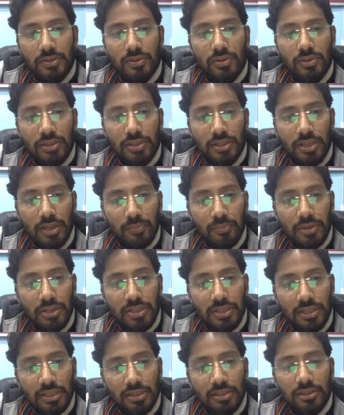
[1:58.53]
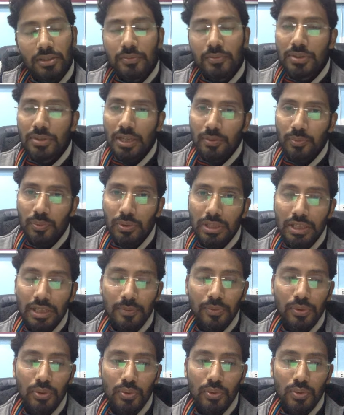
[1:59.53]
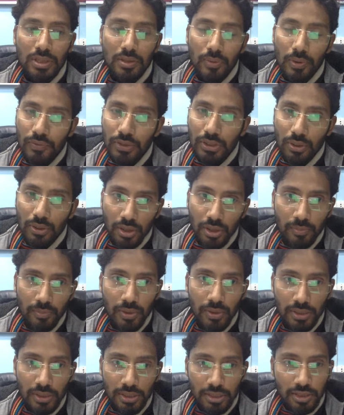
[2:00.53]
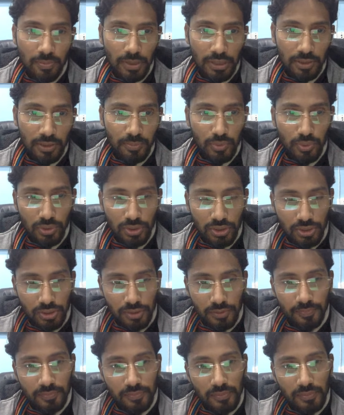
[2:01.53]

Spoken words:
So these are basic terms that we keep using when we talk about arithmetic progression.